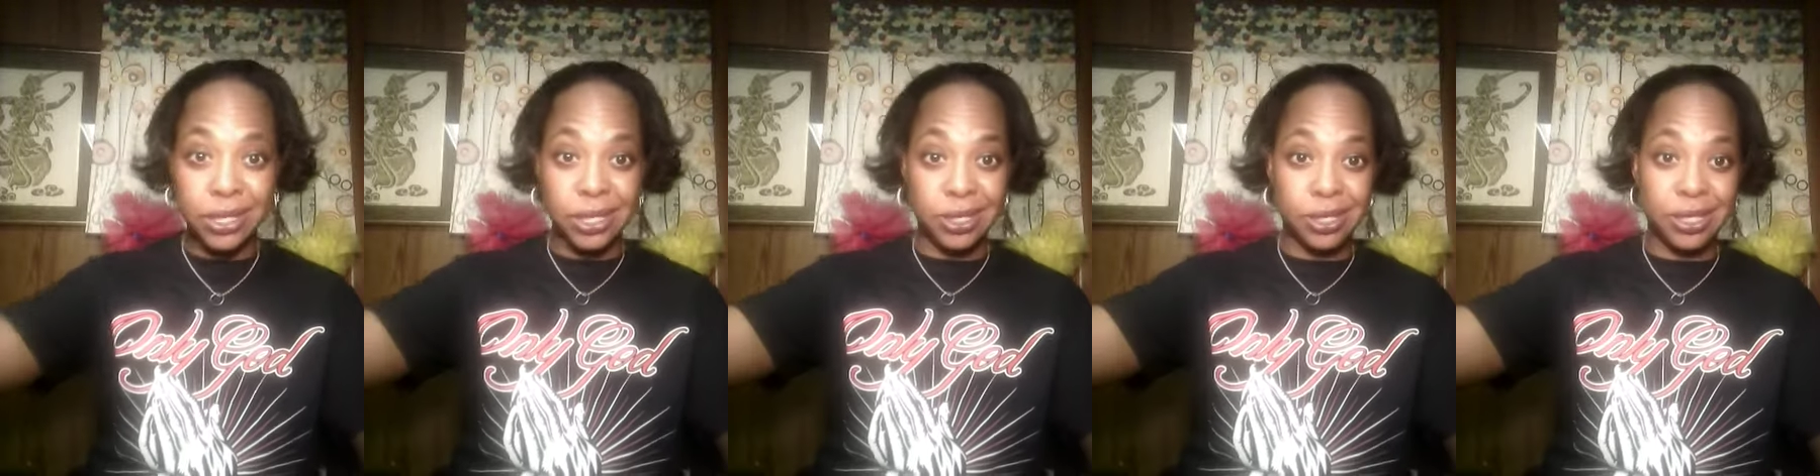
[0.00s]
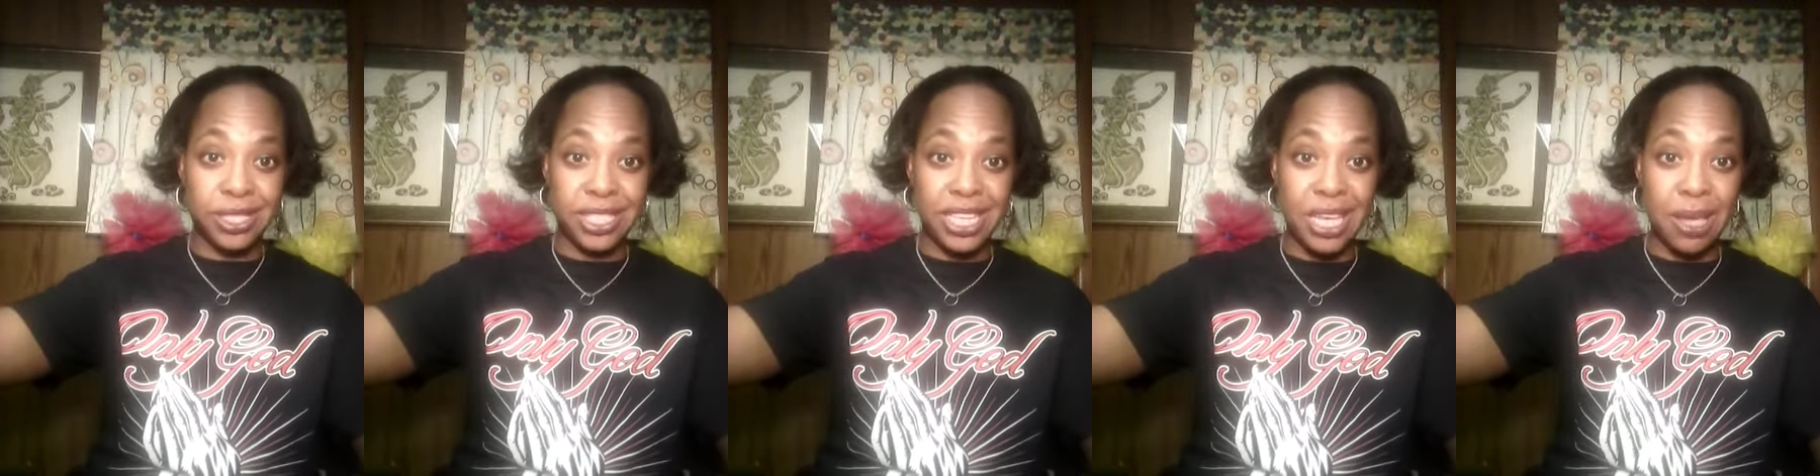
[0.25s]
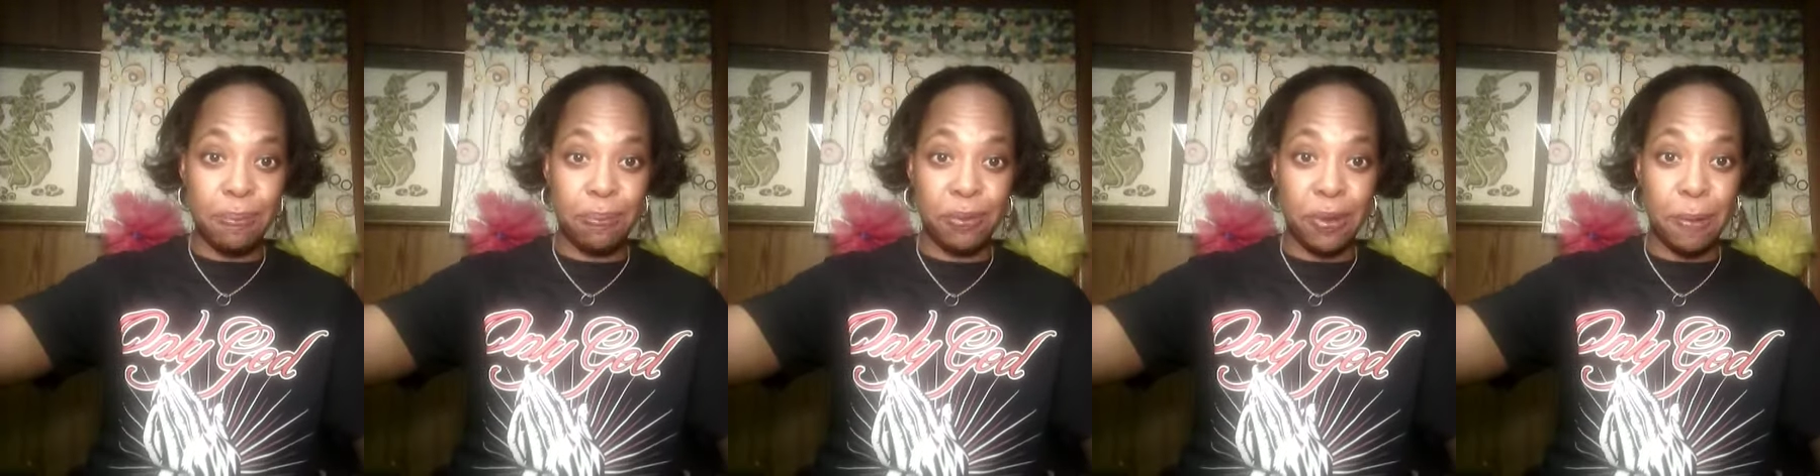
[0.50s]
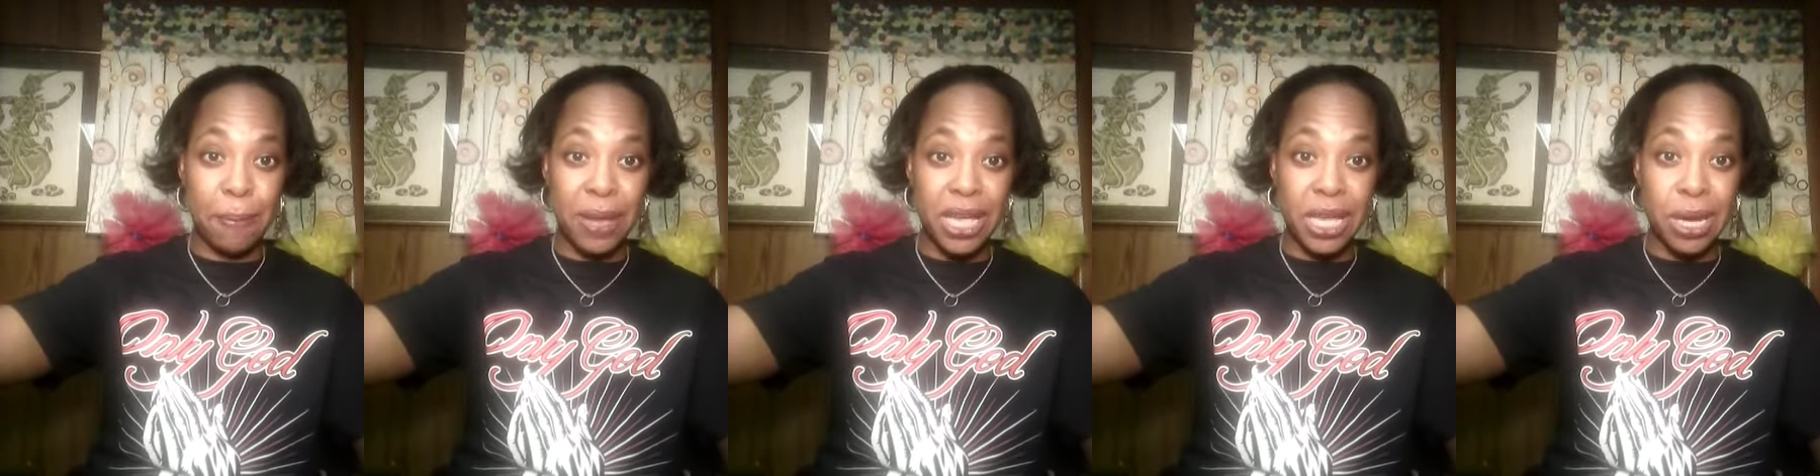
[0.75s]
temple
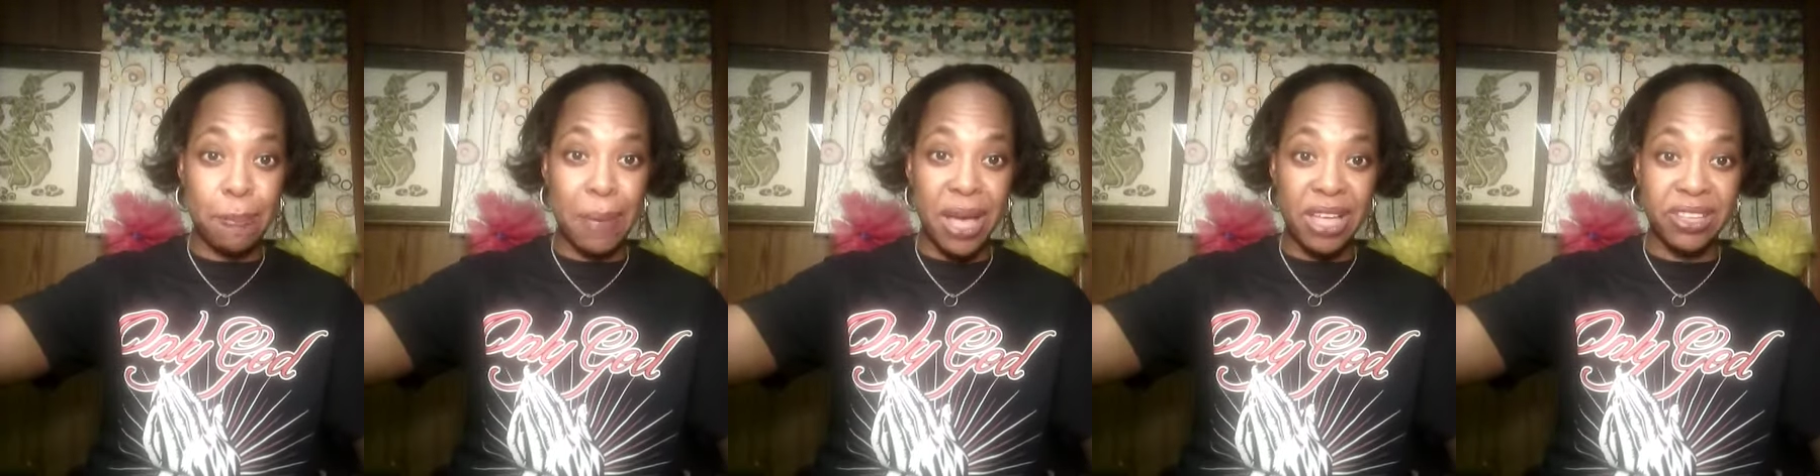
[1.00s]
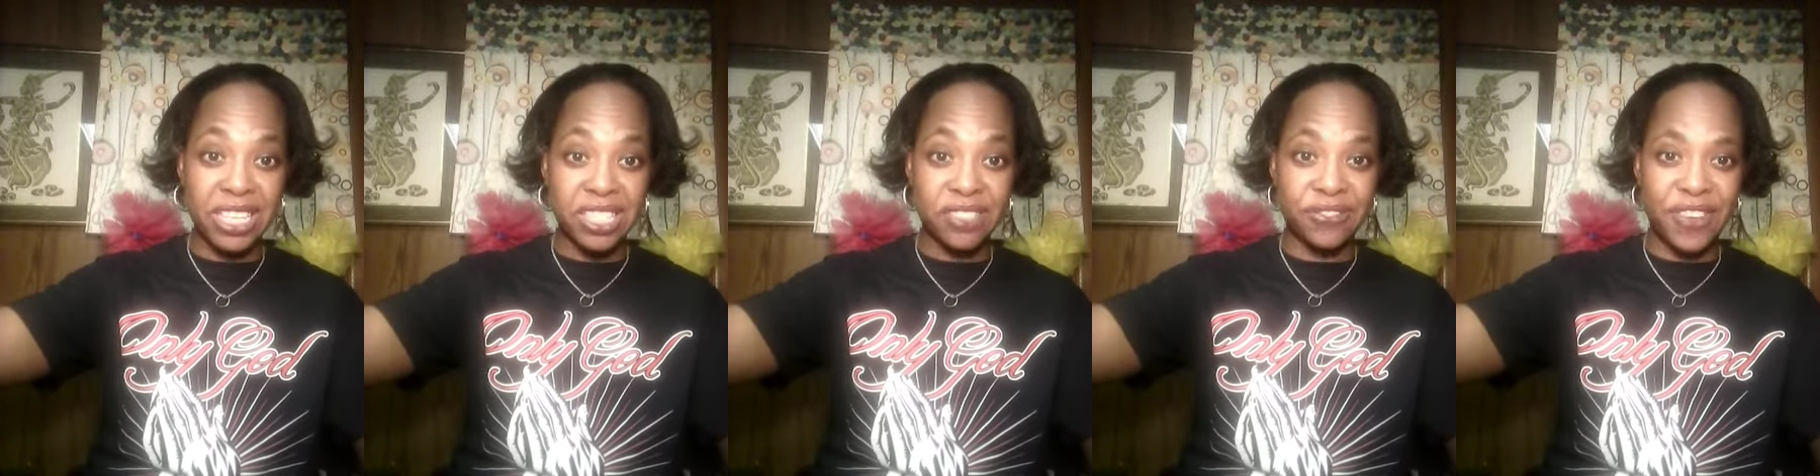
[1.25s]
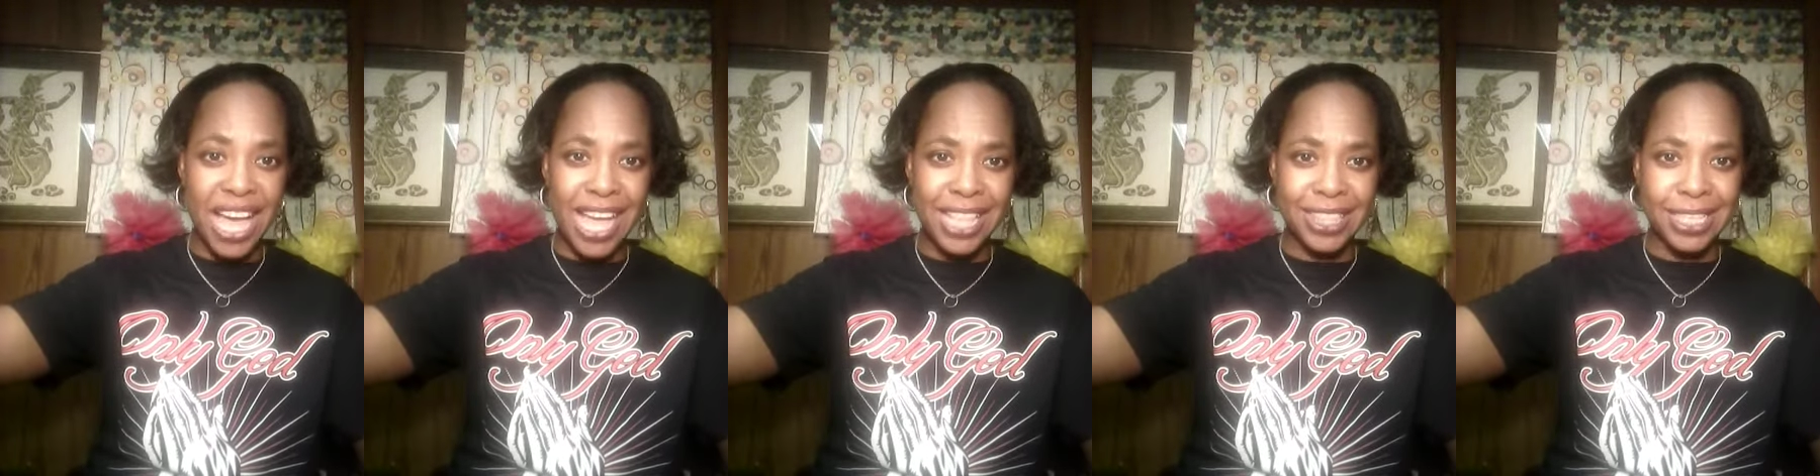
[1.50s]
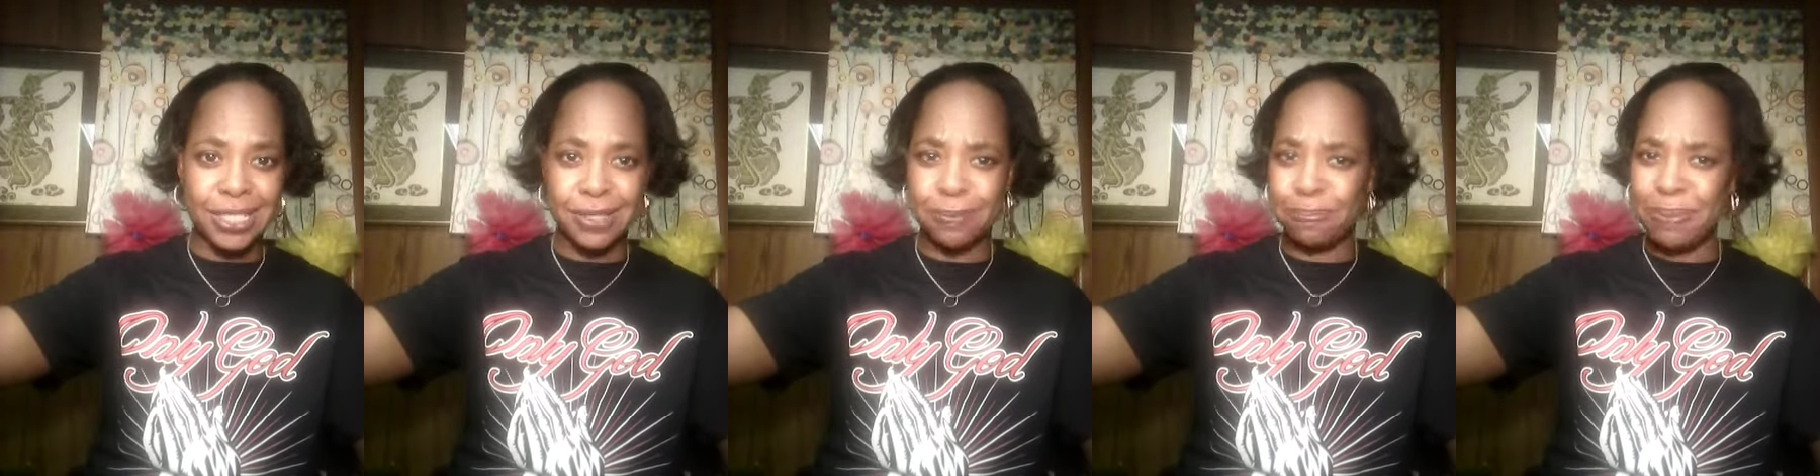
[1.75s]
being about his father's
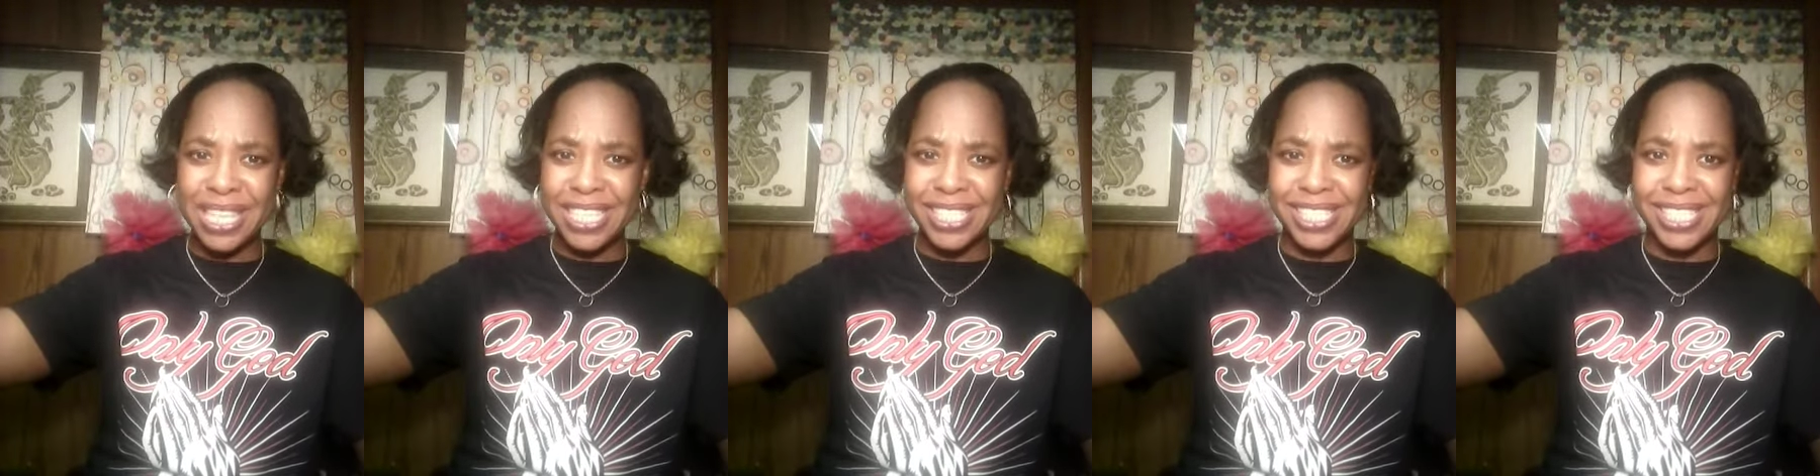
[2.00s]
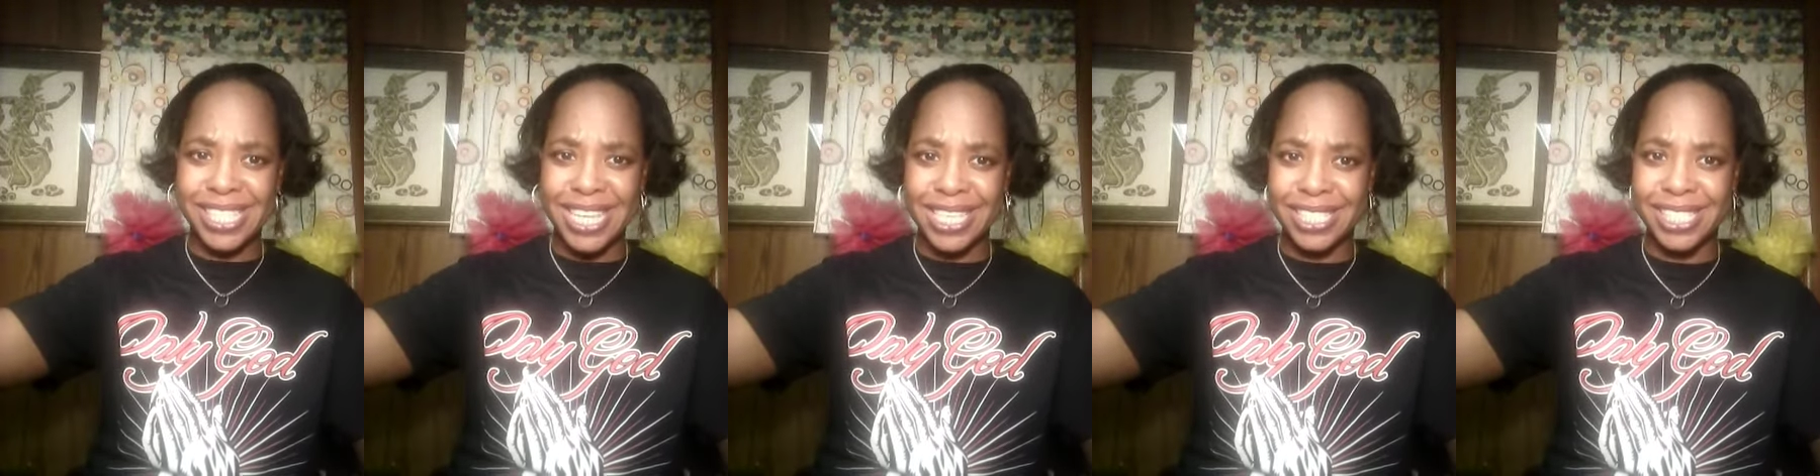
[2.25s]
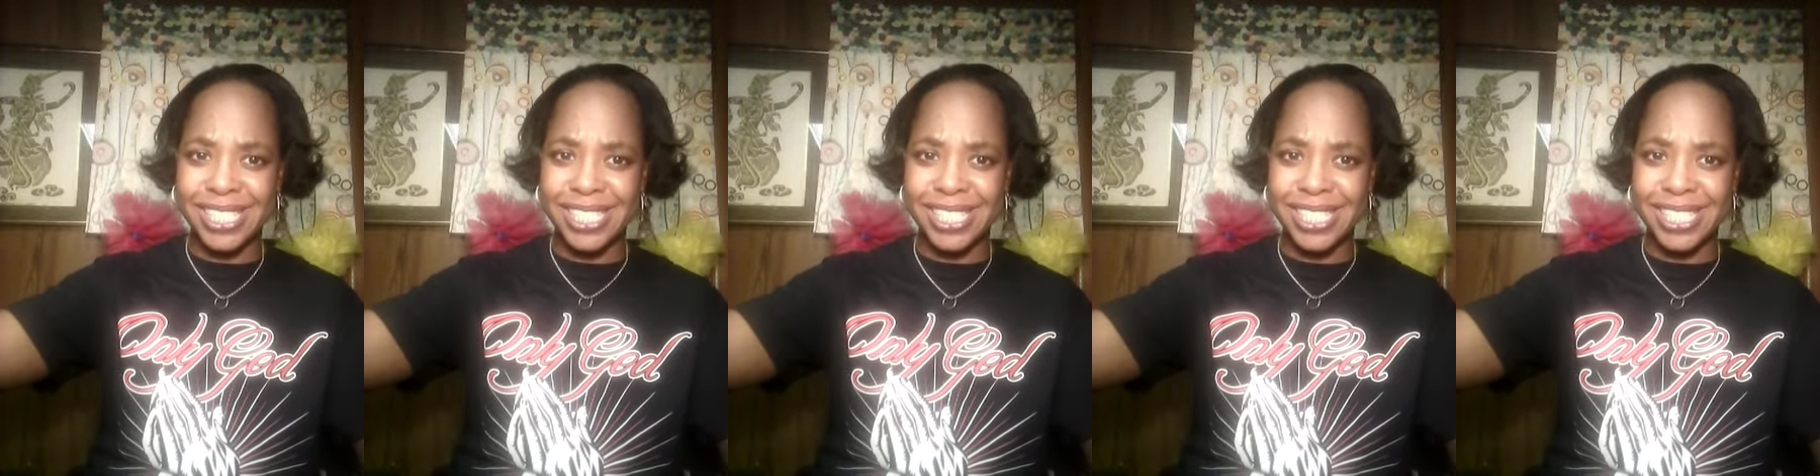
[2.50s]
business